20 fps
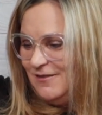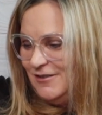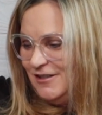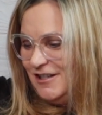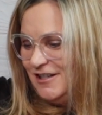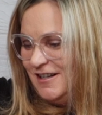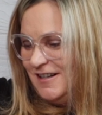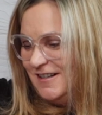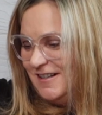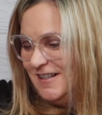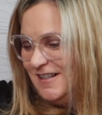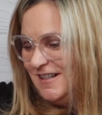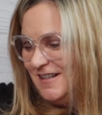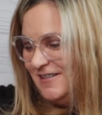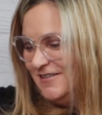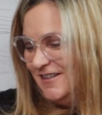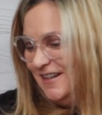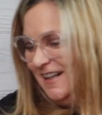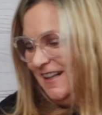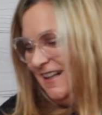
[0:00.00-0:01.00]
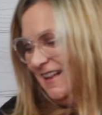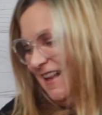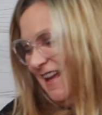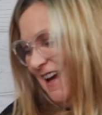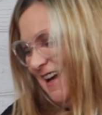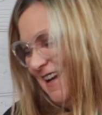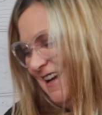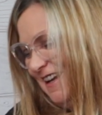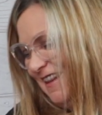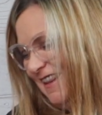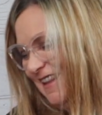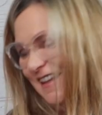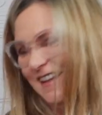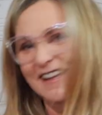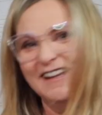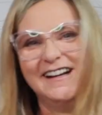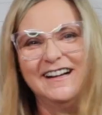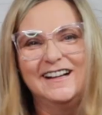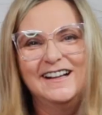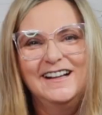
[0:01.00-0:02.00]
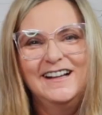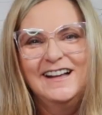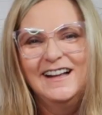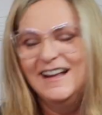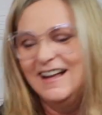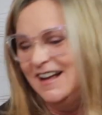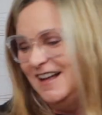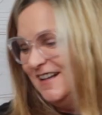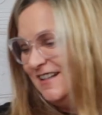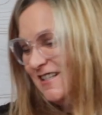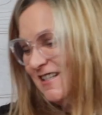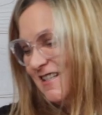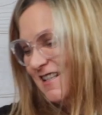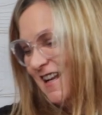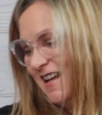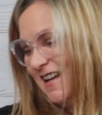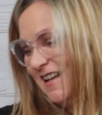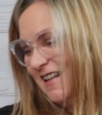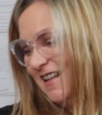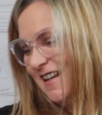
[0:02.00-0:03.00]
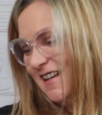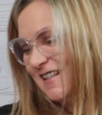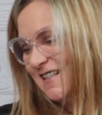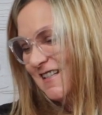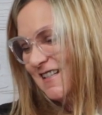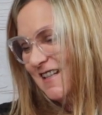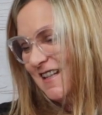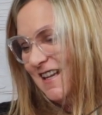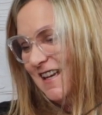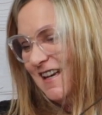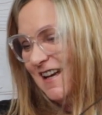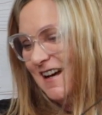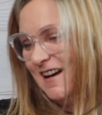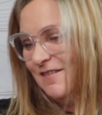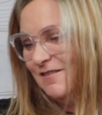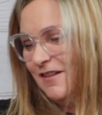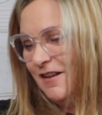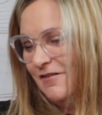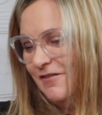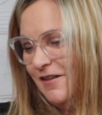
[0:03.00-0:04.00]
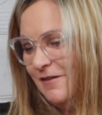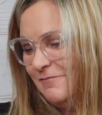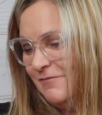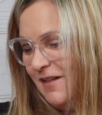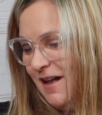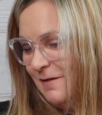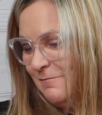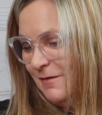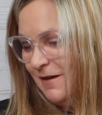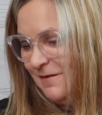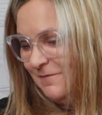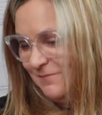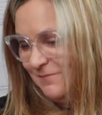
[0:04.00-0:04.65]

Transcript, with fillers: Oh, she she's really liking the little. She's liking this the uh, the flip flop.